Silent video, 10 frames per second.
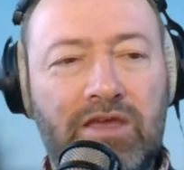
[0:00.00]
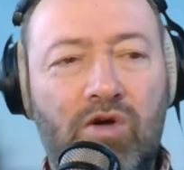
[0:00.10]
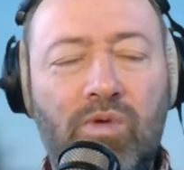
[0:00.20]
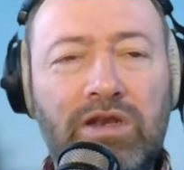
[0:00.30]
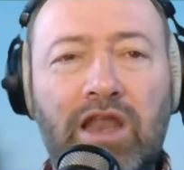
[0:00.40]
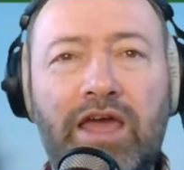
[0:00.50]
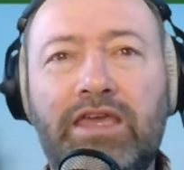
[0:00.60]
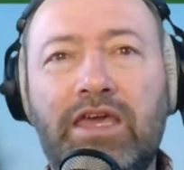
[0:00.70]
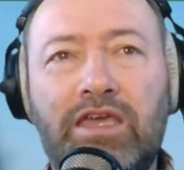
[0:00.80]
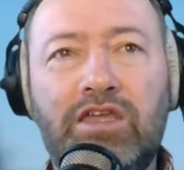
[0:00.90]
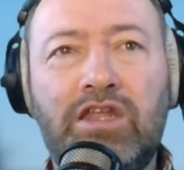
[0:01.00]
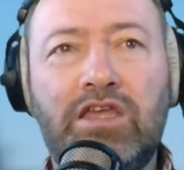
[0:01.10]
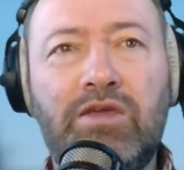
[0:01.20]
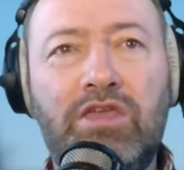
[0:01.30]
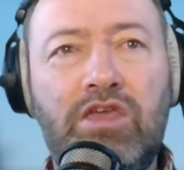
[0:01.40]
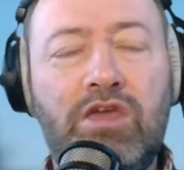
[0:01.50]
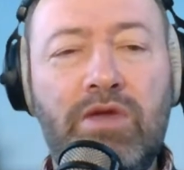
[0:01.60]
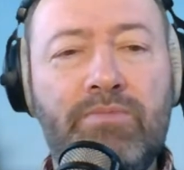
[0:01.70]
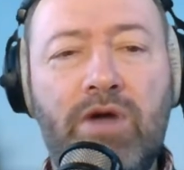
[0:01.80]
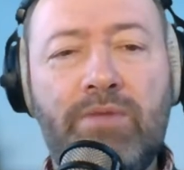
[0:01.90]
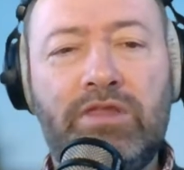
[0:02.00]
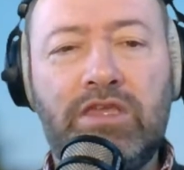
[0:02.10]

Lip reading: or one like it. It might be